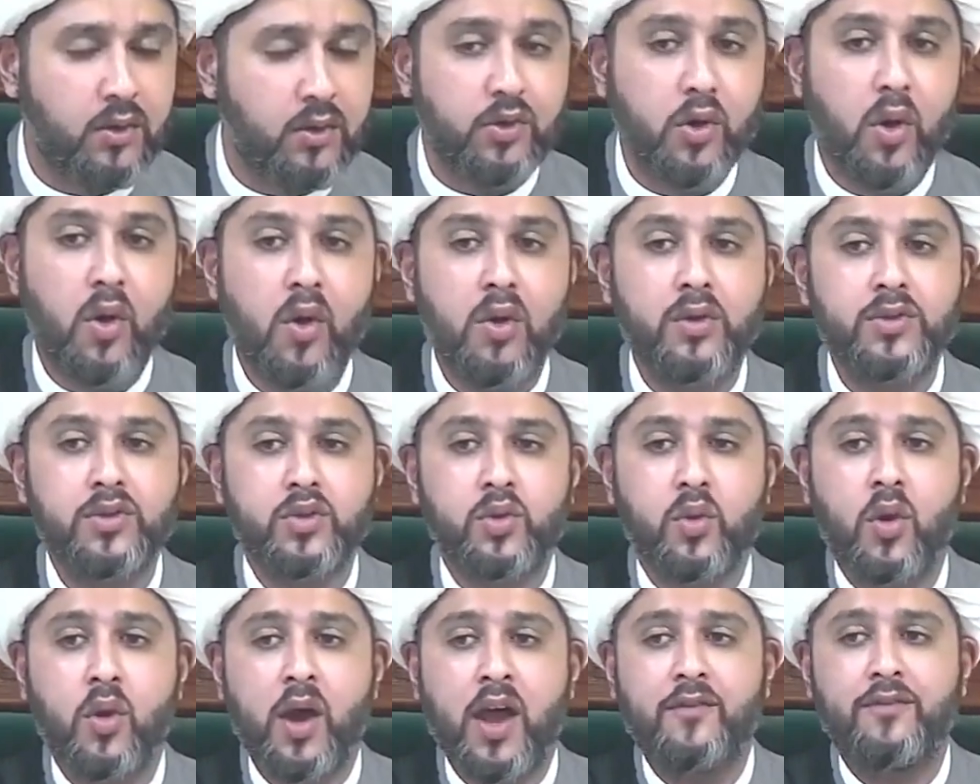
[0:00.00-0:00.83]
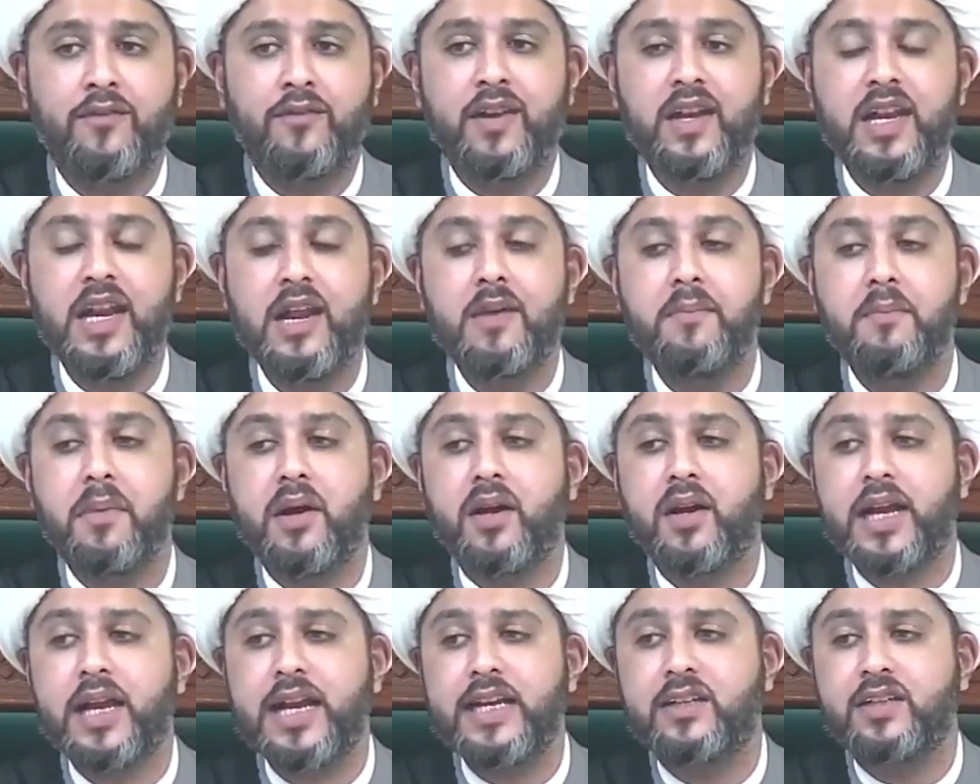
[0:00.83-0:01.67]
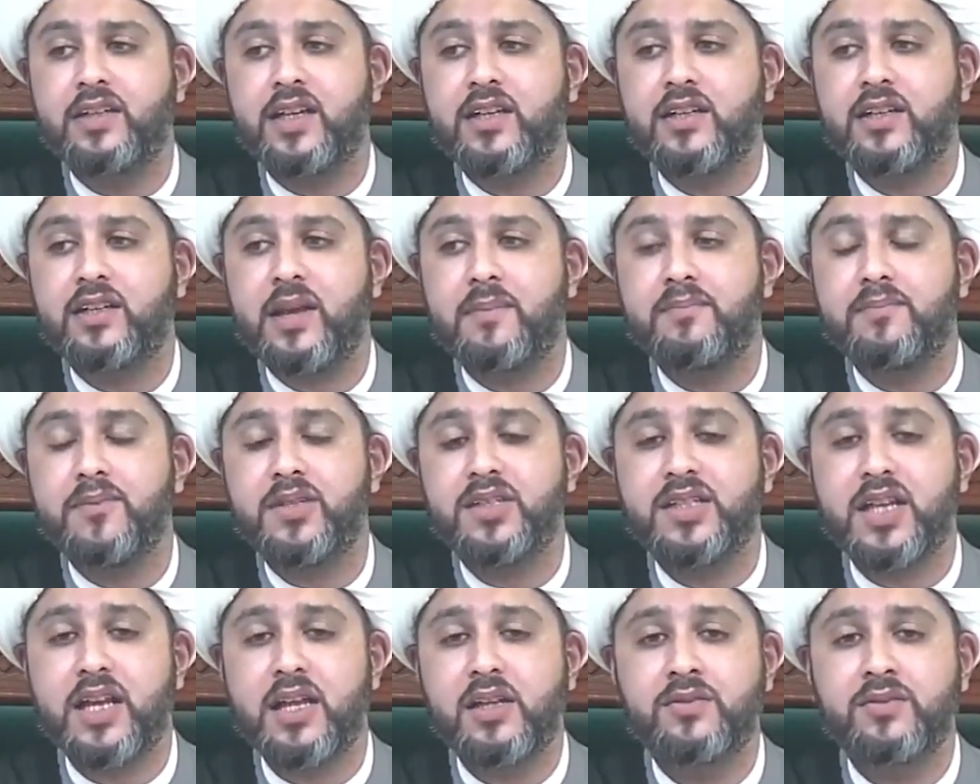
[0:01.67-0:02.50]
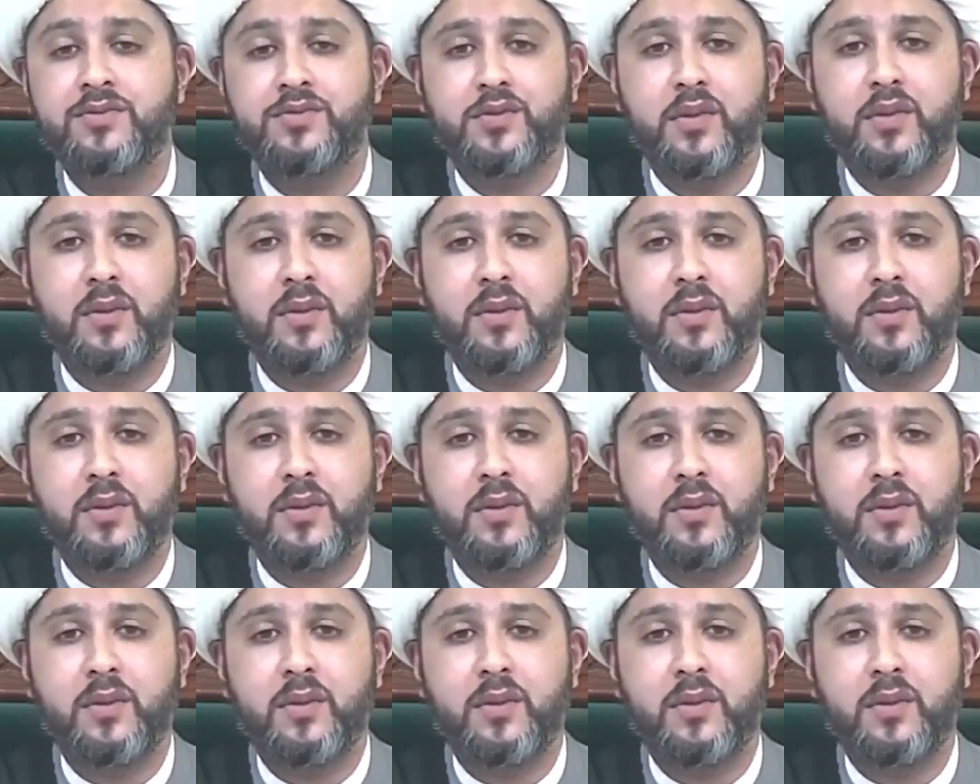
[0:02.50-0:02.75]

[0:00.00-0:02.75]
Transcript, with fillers: those who have liberated themselves